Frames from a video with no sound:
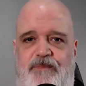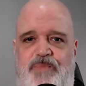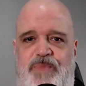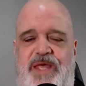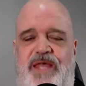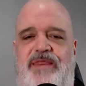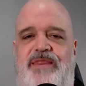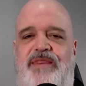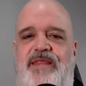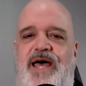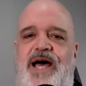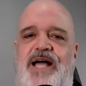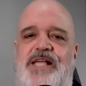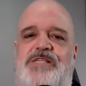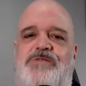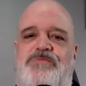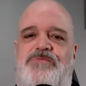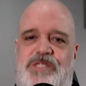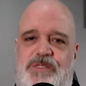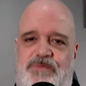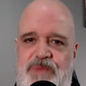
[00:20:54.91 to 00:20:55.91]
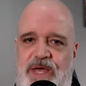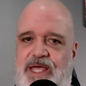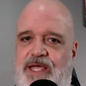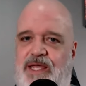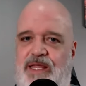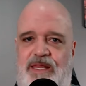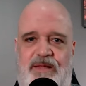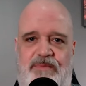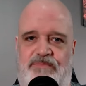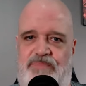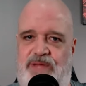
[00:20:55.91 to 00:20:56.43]
And that's what's
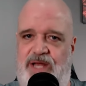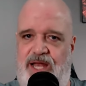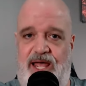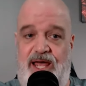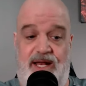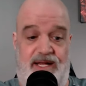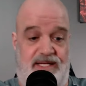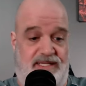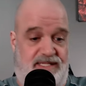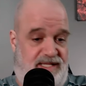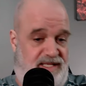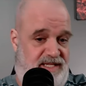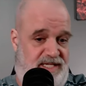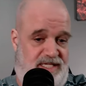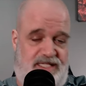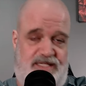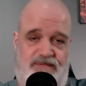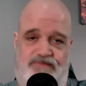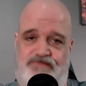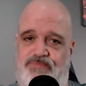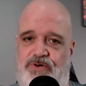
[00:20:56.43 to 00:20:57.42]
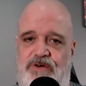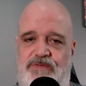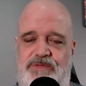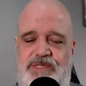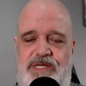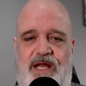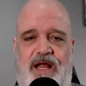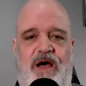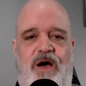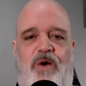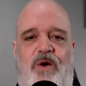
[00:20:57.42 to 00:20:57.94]
making them bananas. And this proves it.